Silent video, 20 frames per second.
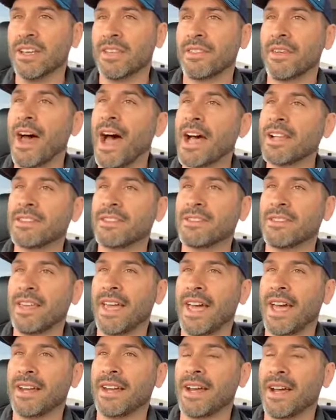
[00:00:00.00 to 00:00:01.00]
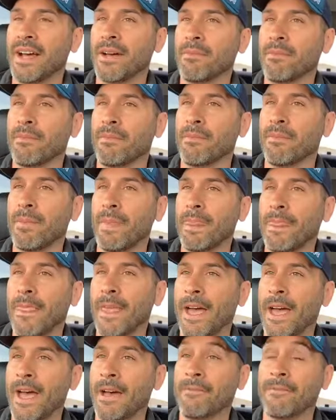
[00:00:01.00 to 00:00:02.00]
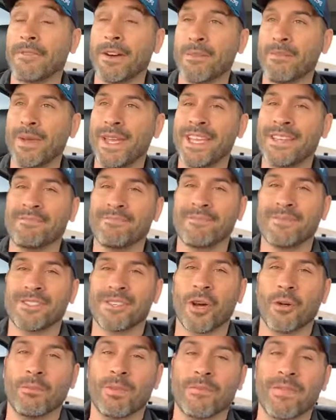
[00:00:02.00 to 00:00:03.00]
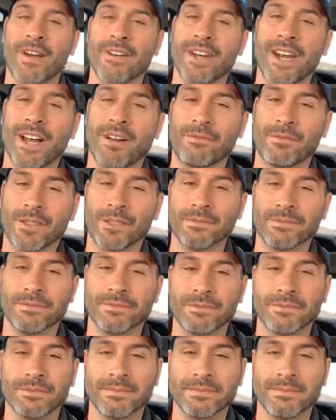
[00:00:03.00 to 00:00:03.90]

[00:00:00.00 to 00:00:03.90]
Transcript: thoughts that um, uh, from me. So I hope you found it helpful.